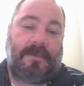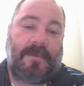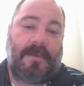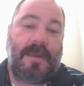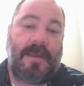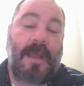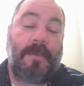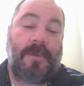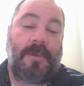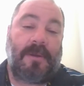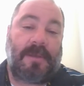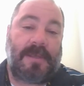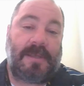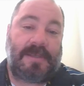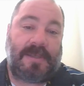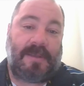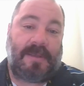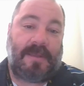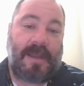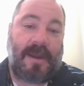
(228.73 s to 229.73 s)
number
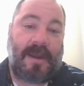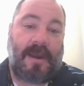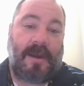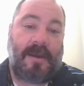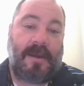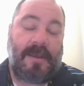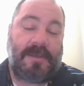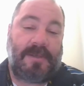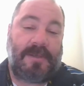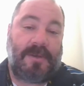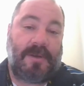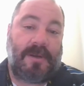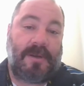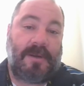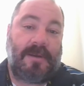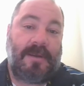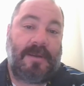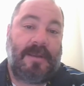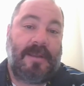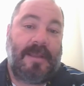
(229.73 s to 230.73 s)
listed there is
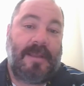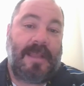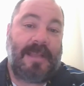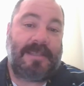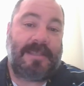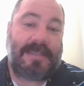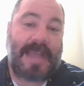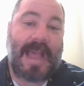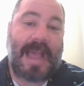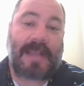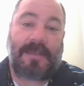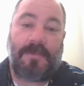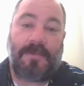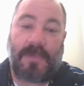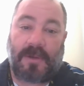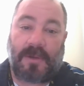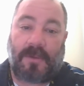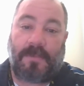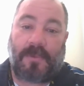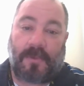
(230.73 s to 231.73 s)
your exact
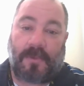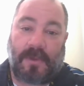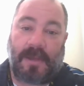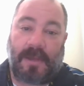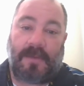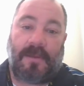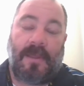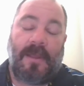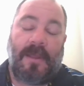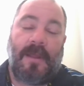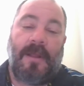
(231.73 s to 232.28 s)
middle point.